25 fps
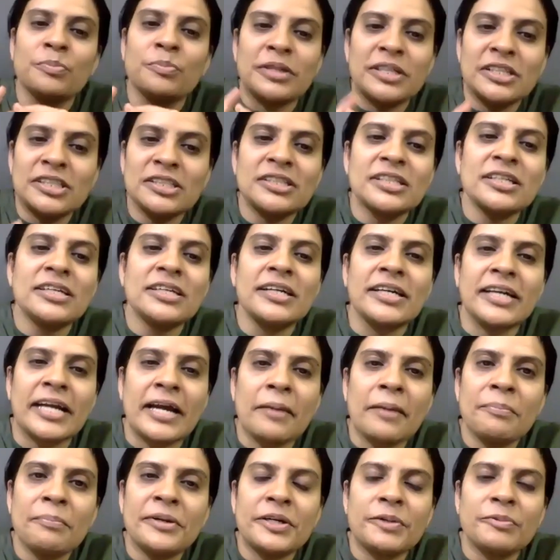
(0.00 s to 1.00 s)
bridge the
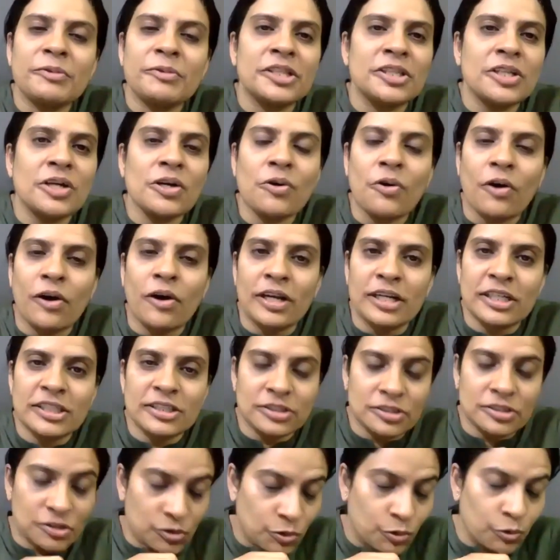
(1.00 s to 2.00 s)
gap between the college
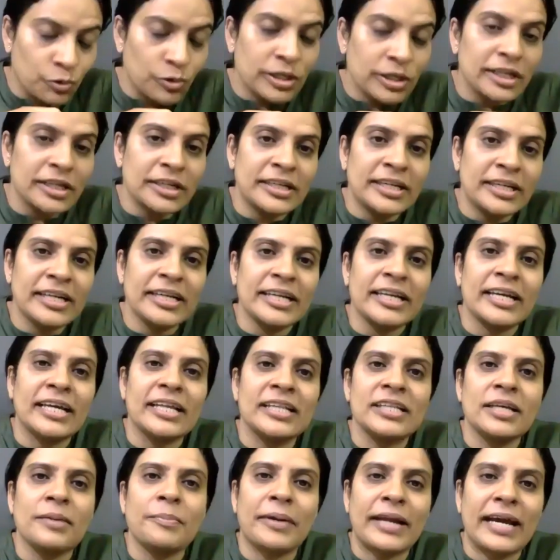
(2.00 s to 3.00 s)
school learning and
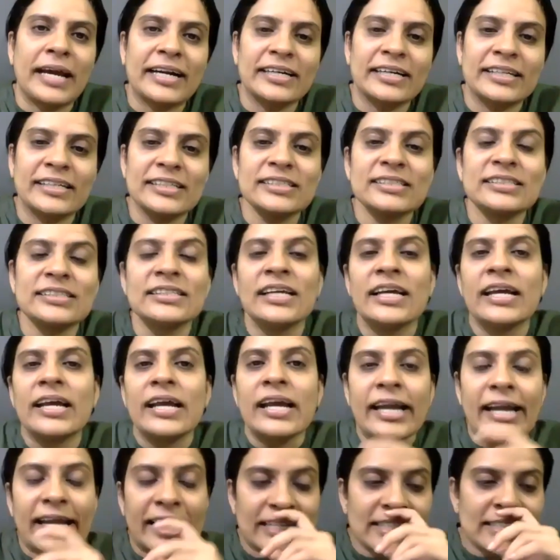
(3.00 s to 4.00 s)
the practice. And